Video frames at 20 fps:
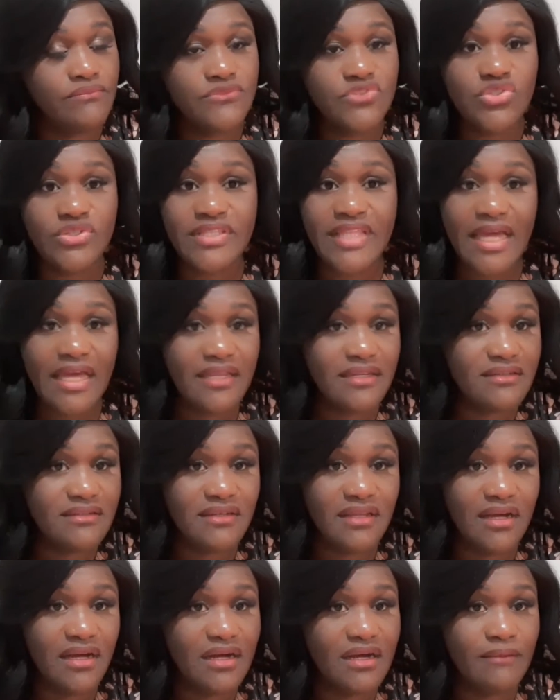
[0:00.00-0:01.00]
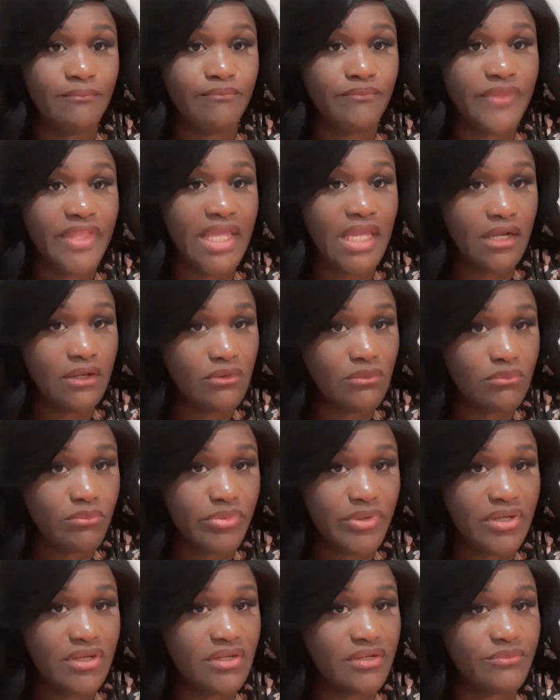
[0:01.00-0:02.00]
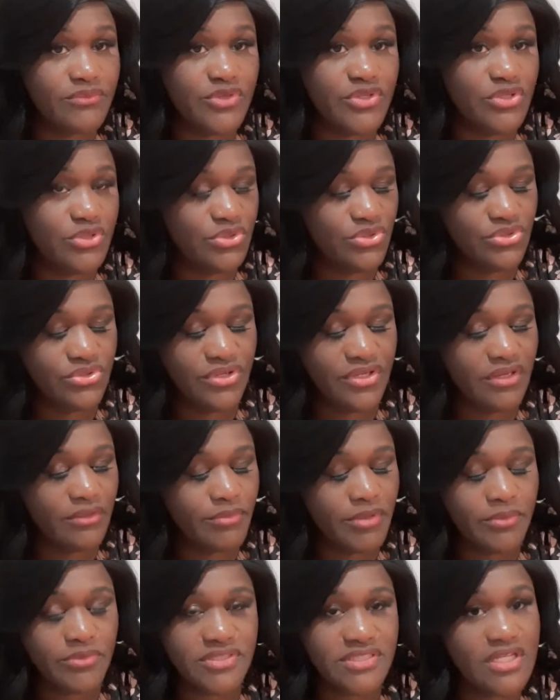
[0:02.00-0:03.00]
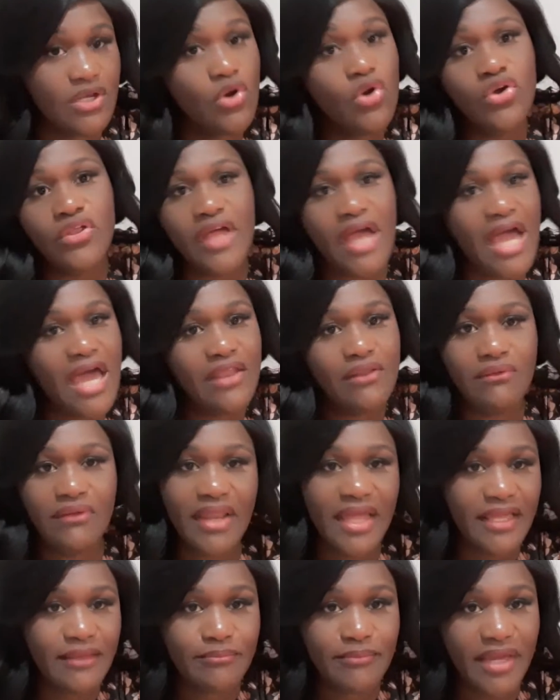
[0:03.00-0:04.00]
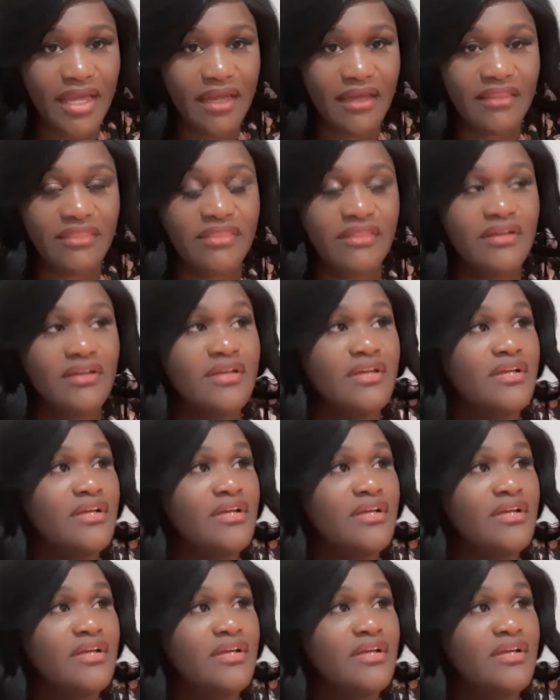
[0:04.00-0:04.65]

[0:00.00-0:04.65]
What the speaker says: So that helped. I mean, you hear people say, oh, I don't like math.